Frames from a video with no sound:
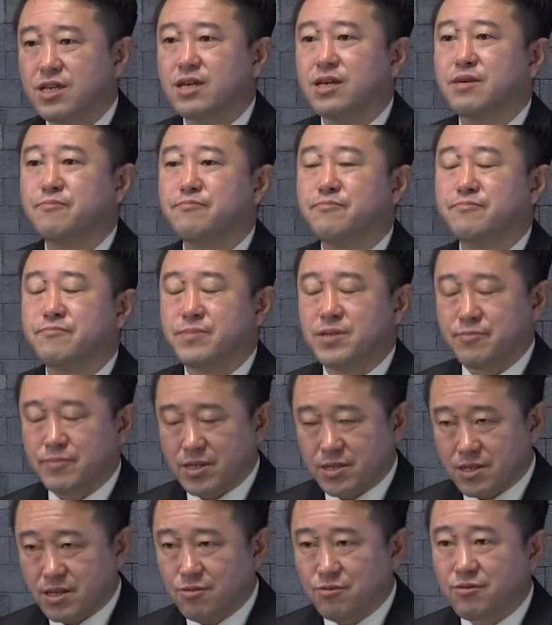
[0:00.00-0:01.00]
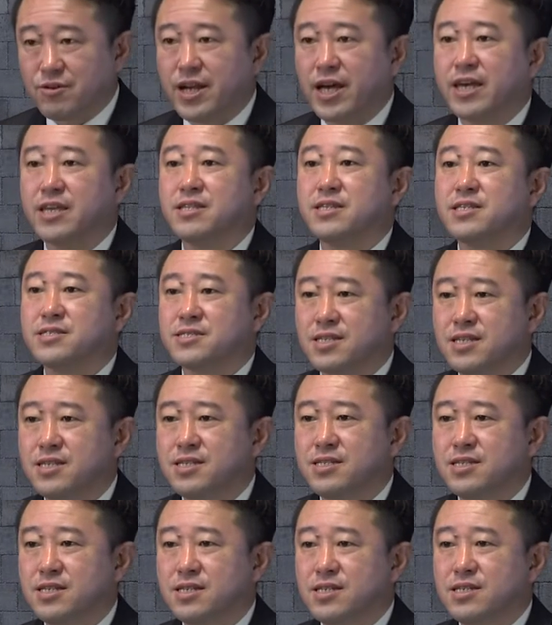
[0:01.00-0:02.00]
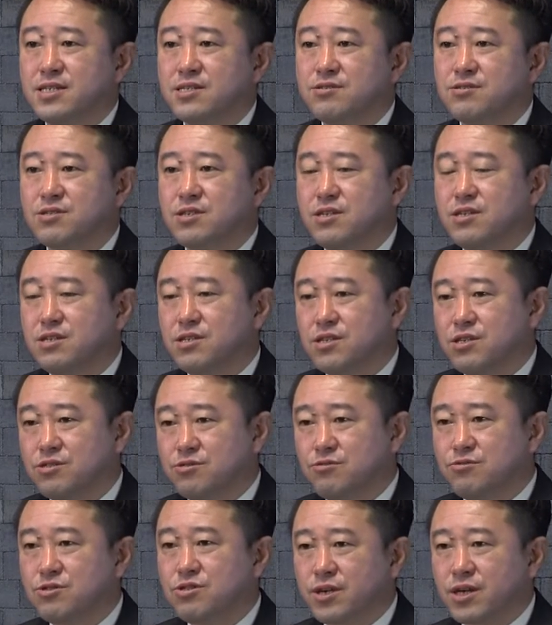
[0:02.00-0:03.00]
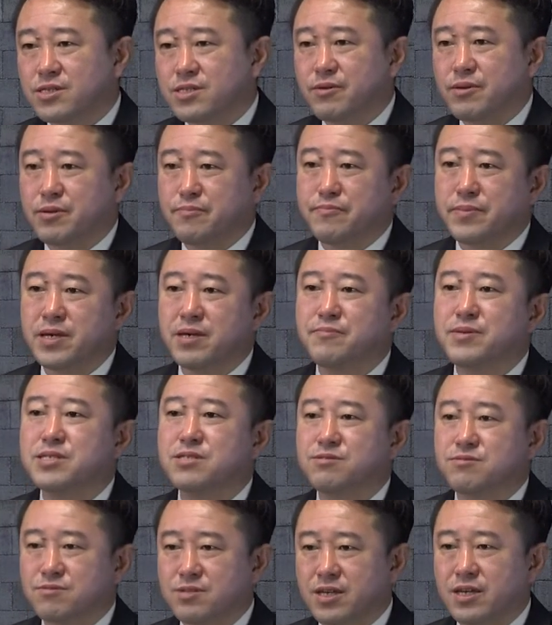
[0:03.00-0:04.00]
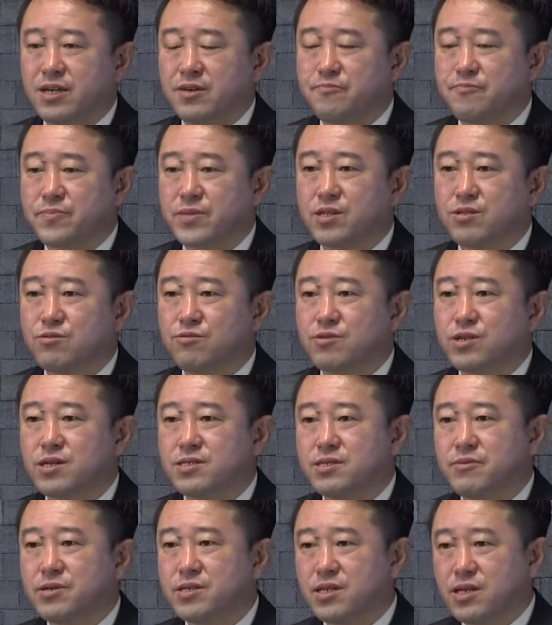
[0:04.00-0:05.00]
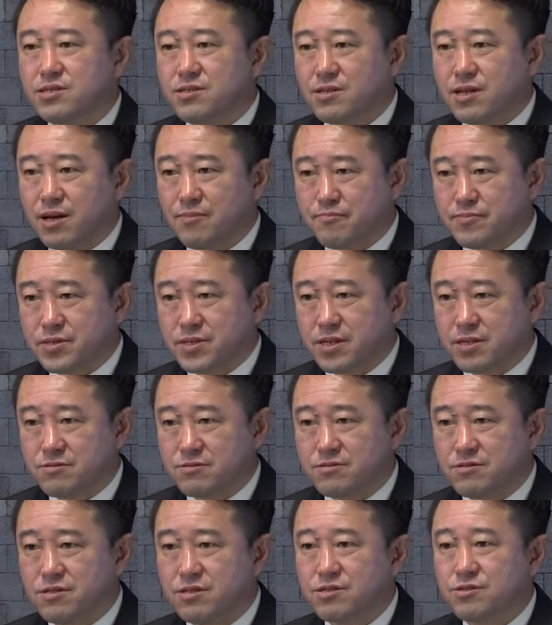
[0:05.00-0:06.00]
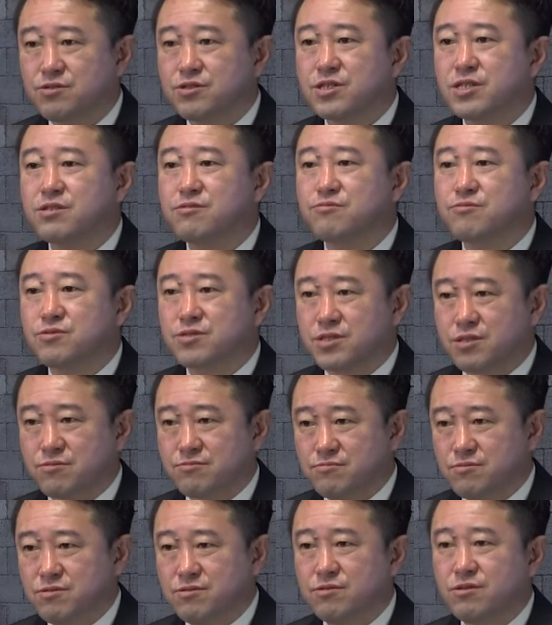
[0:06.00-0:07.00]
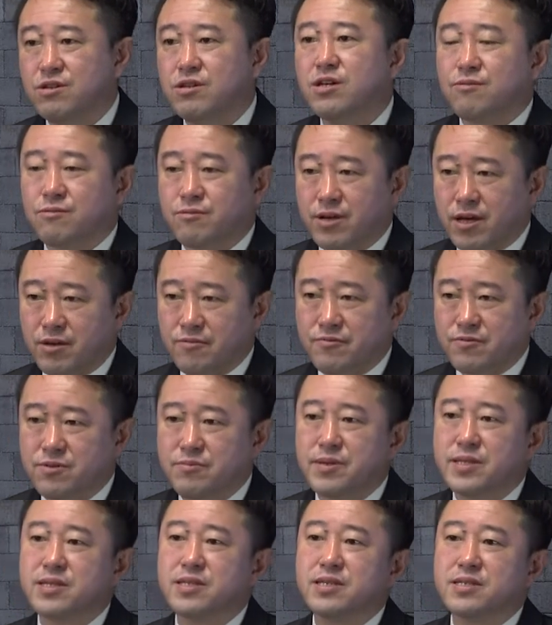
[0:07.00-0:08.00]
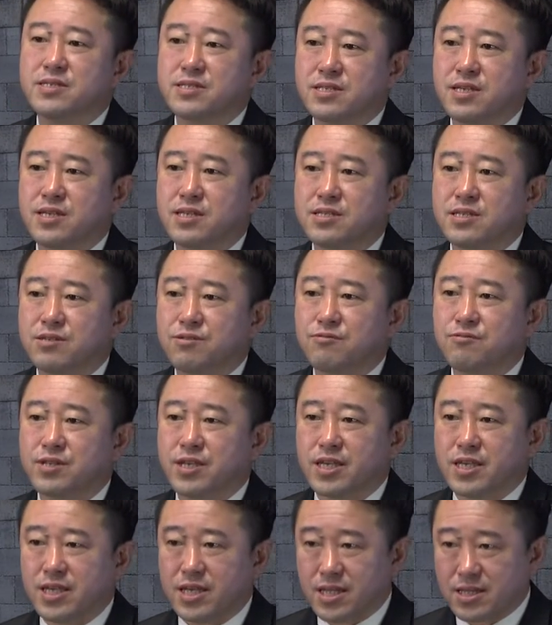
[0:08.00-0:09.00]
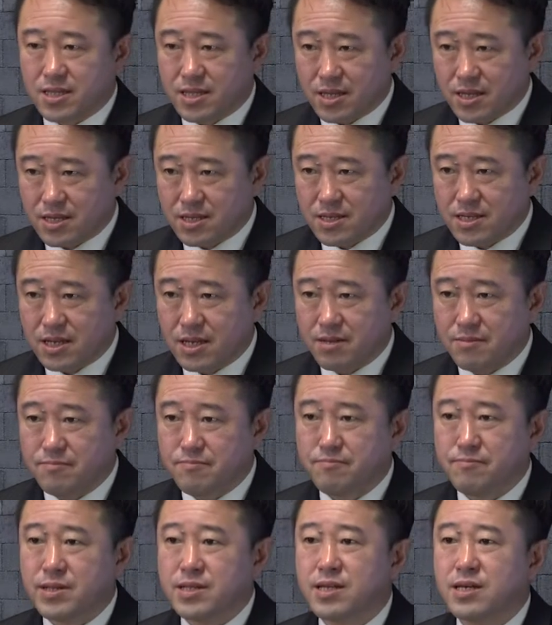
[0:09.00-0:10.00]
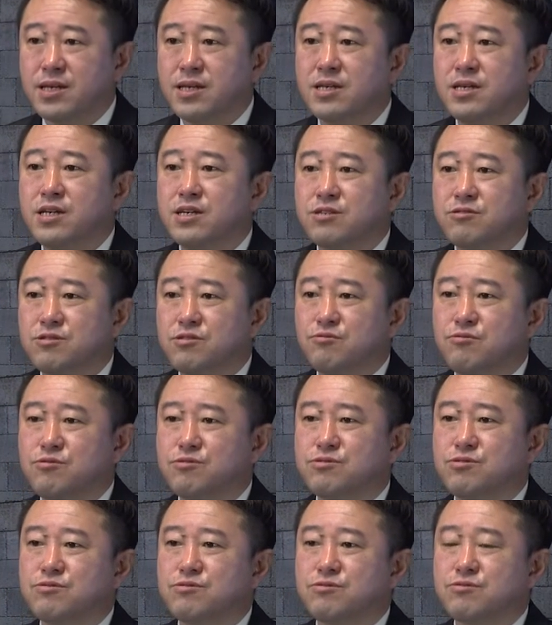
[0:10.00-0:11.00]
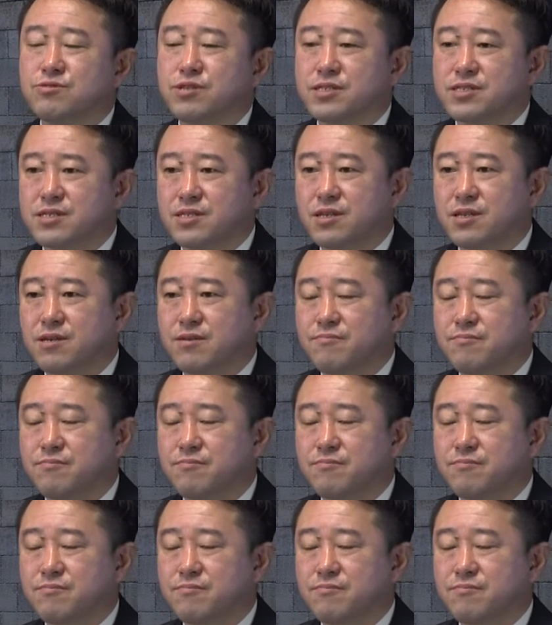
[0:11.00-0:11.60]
We have a diverse customer base, and we would like to strengthen upselling and cross-selling. Our company intends to brush up its revenue structure